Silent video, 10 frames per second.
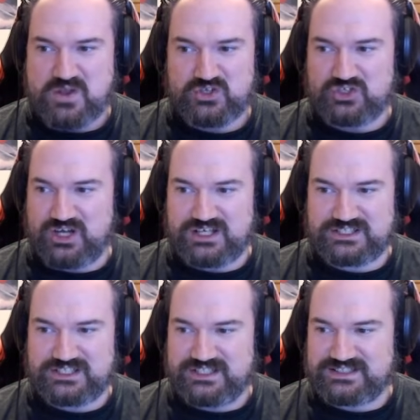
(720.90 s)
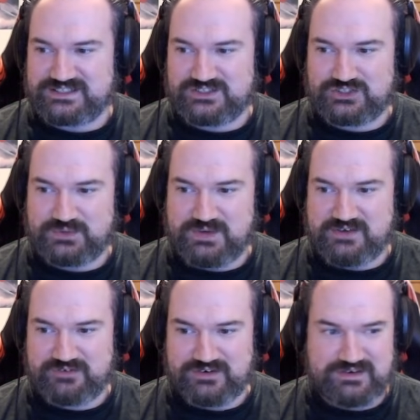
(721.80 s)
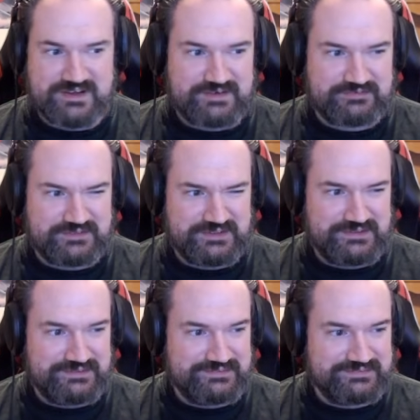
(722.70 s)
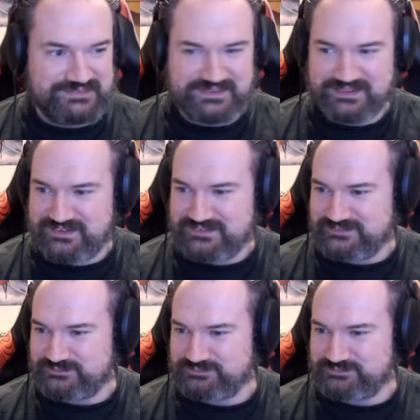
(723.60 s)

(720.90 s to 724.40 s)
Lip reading: just listen to it for an afternoon, you know?